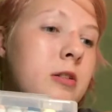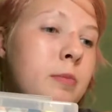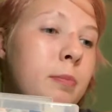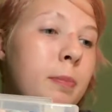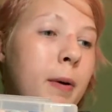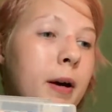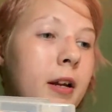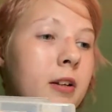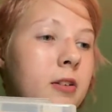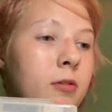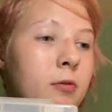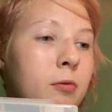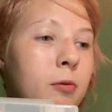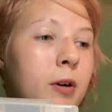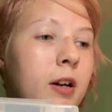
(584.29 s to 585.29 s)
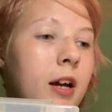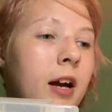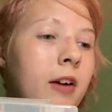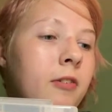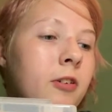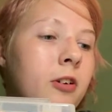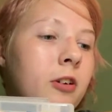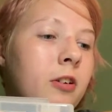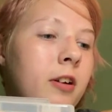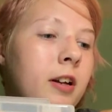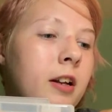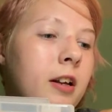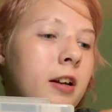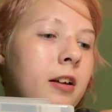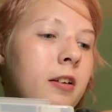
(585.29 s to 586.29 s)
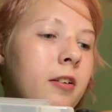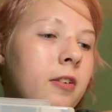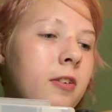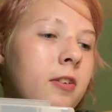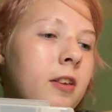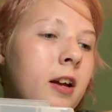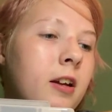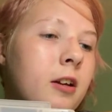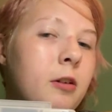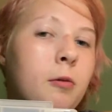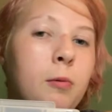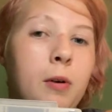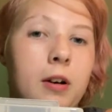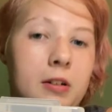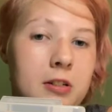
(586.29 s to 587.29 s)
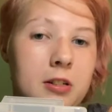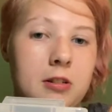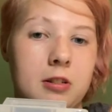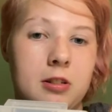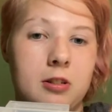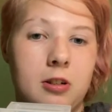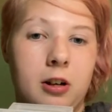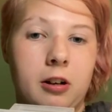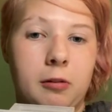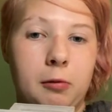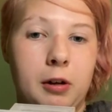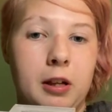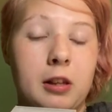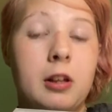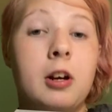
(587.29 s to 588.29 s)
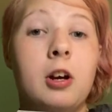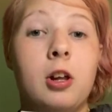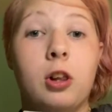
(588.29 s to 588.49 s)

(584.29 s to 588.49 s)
but whatever it is that you want to start with,